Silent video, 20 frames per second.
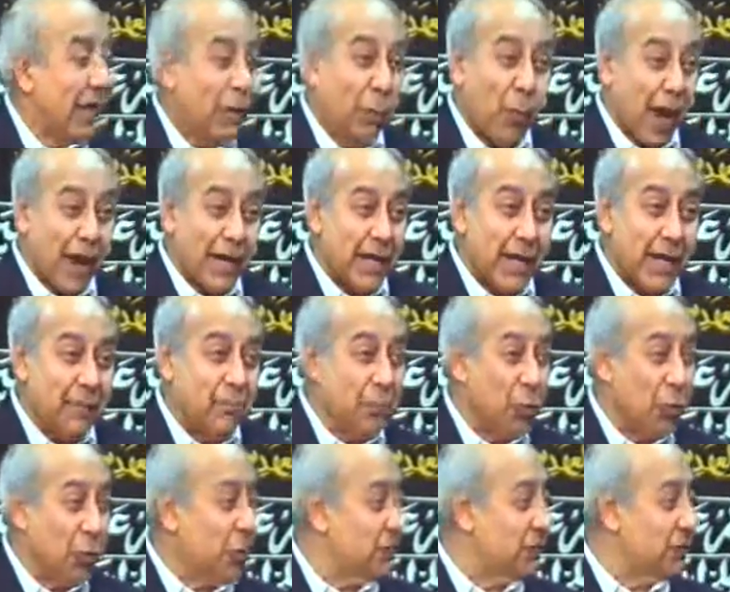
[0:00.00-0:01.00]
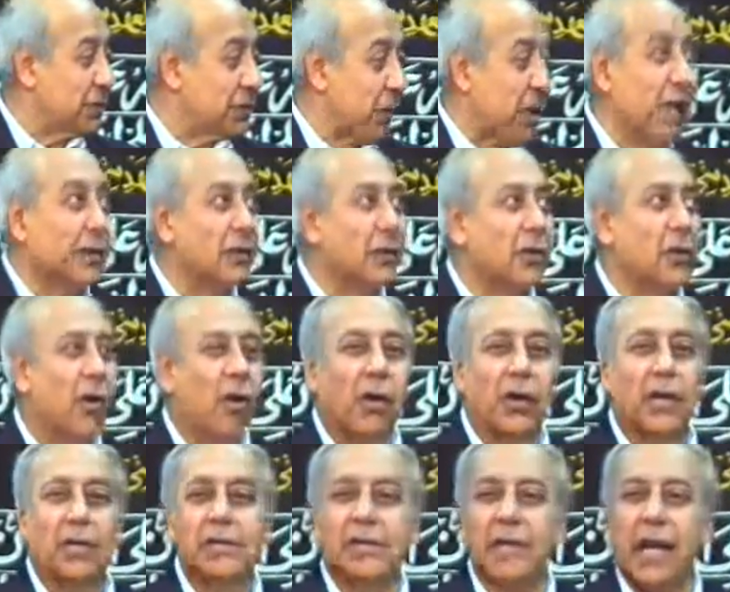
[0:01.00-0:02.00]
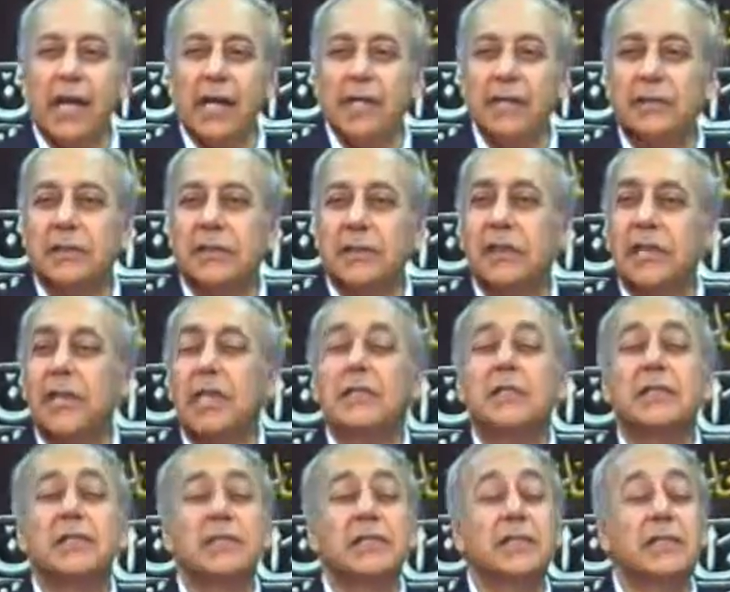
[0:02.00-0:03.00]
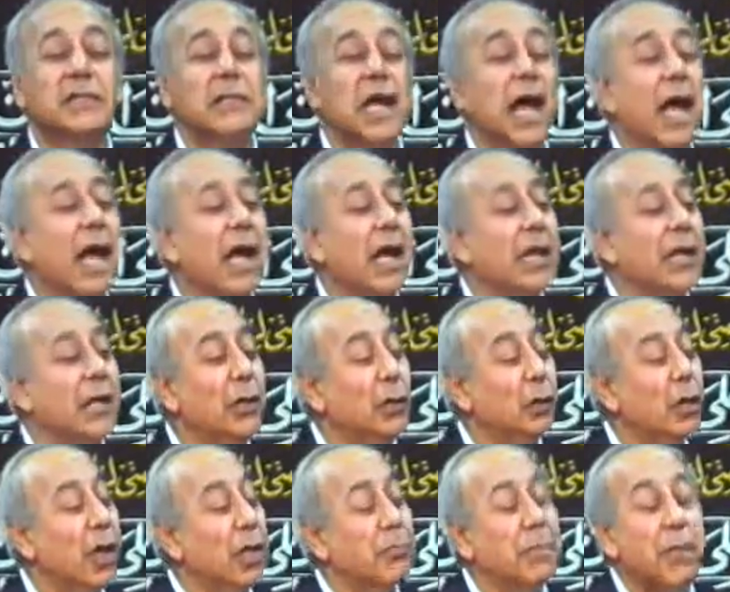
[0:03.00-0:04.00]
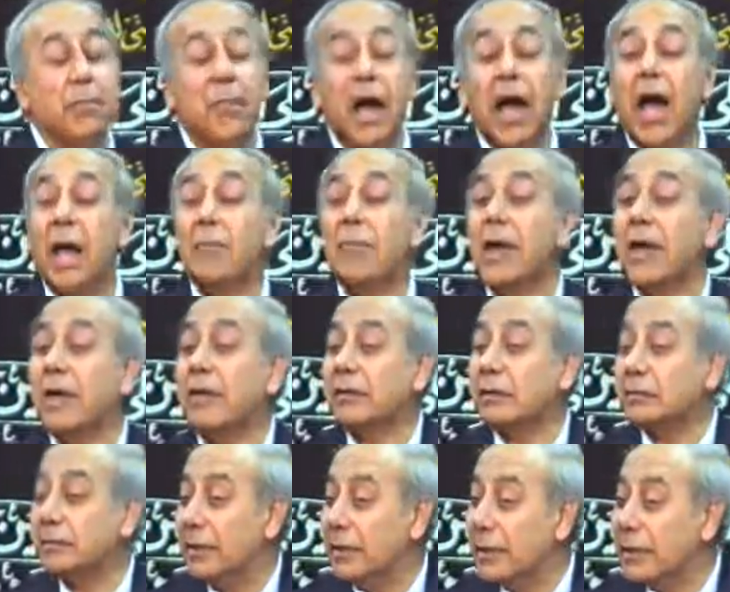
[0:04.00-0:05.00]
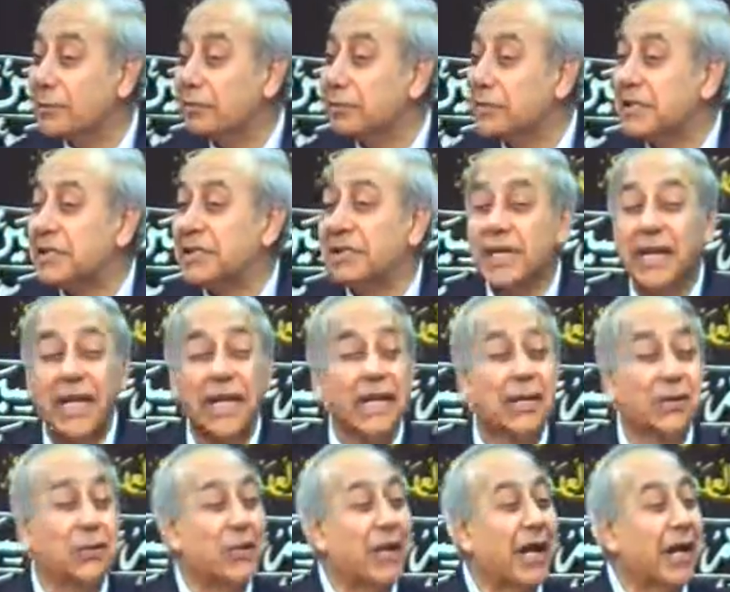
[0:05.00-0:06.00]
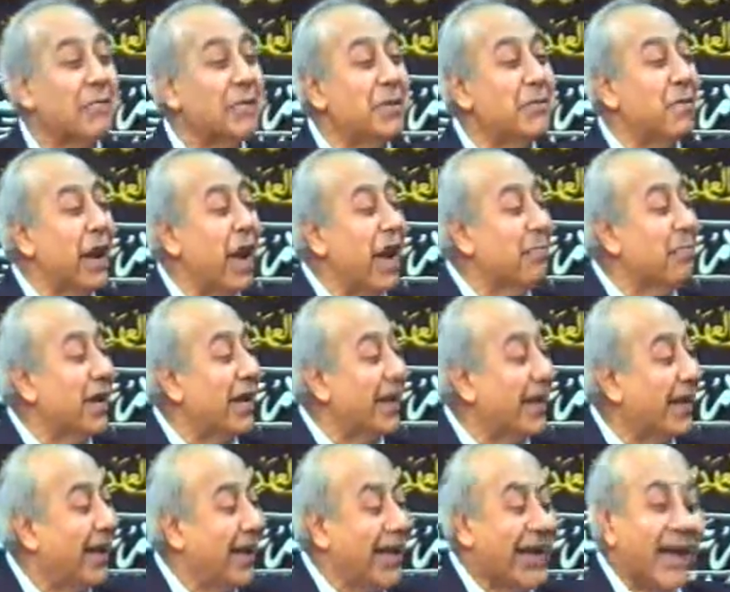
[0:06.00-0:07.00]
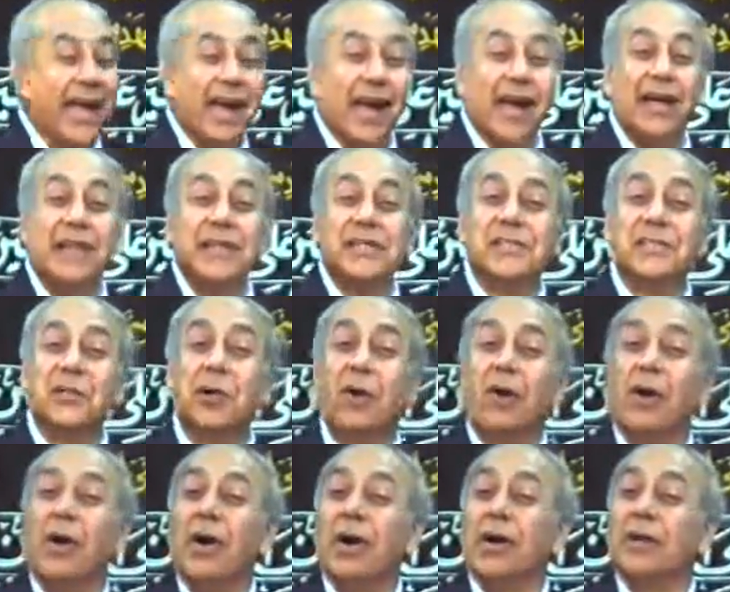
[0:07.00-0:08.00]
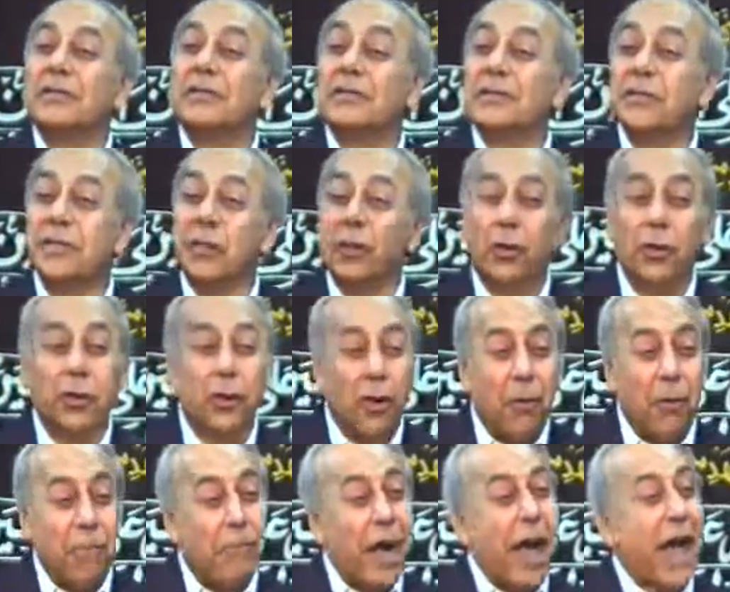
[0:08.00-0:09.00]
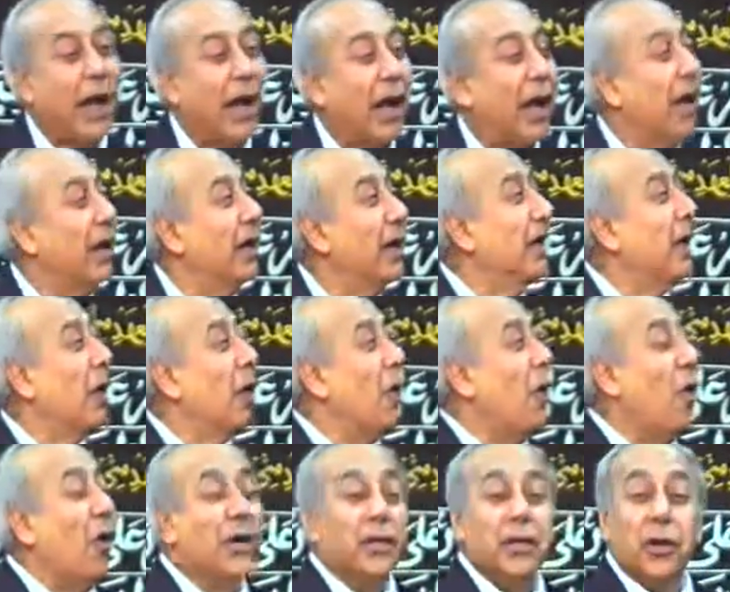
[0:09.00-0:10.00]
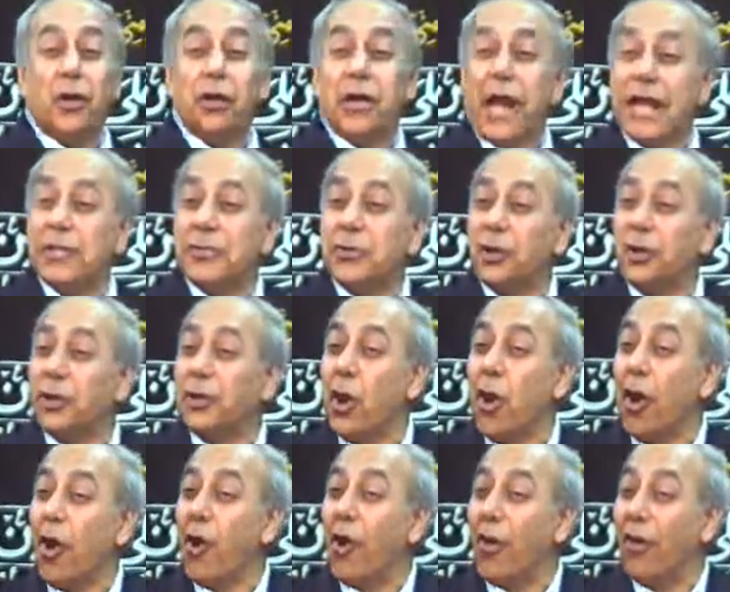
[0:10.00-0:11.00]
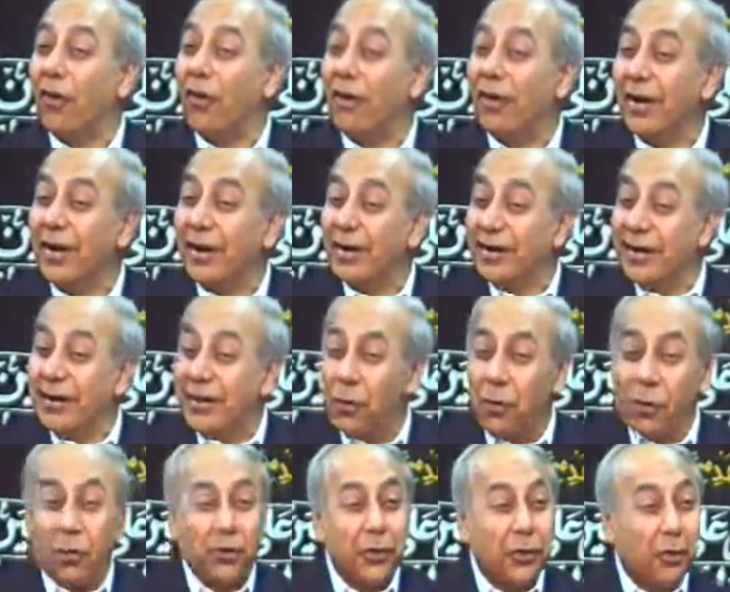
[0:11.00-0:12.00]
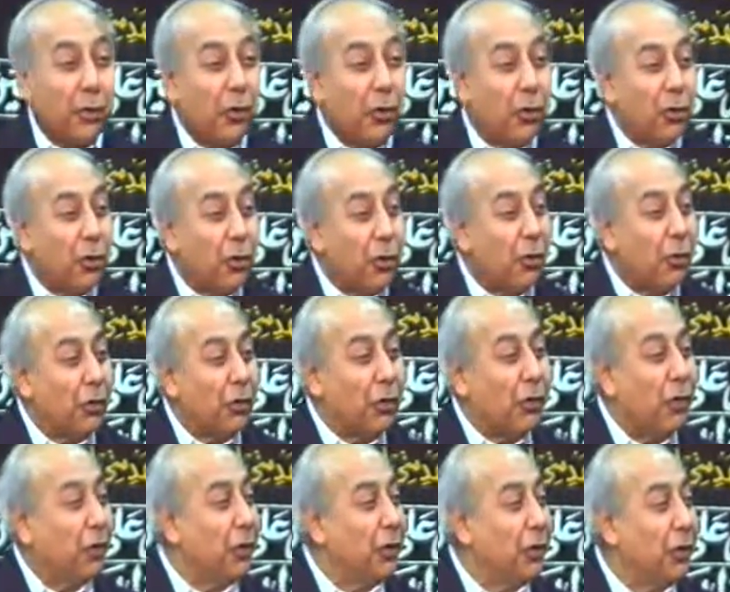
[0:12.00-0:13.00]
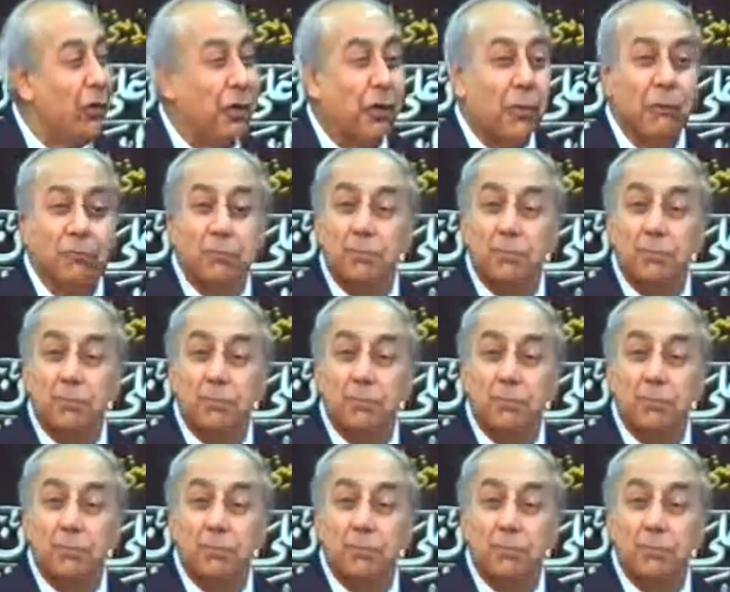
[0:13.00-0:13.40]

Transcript: when he moves at the door, he says, Sa'iluka bibabik, miskinuka bibabik. Here is your, your, your beggar on your, at your door. Your, your, your, your, your